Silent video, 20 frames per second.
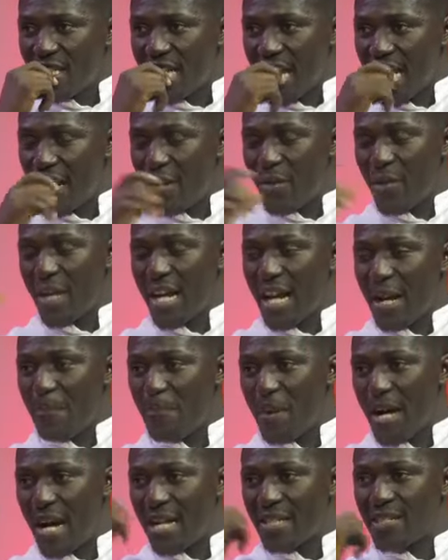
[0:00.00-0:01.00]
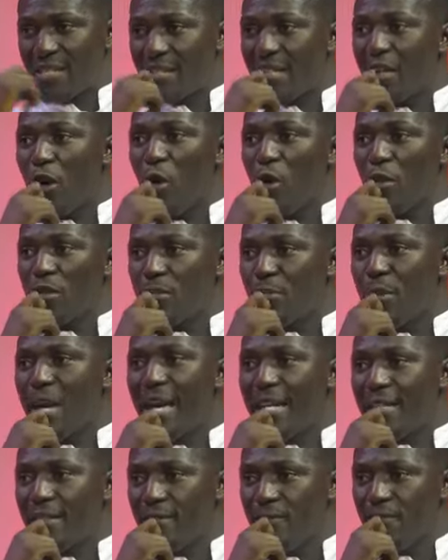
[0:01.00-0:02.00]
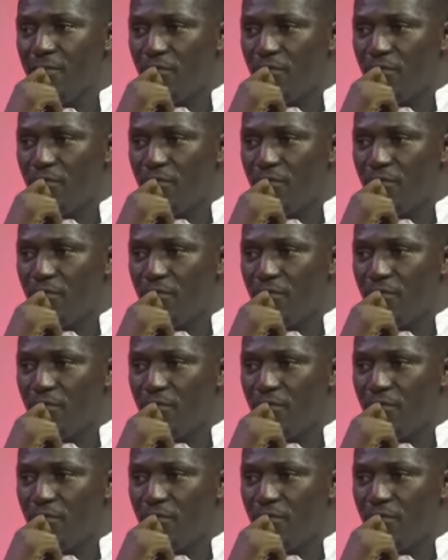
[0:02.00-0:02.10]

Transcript: tearing apart old men.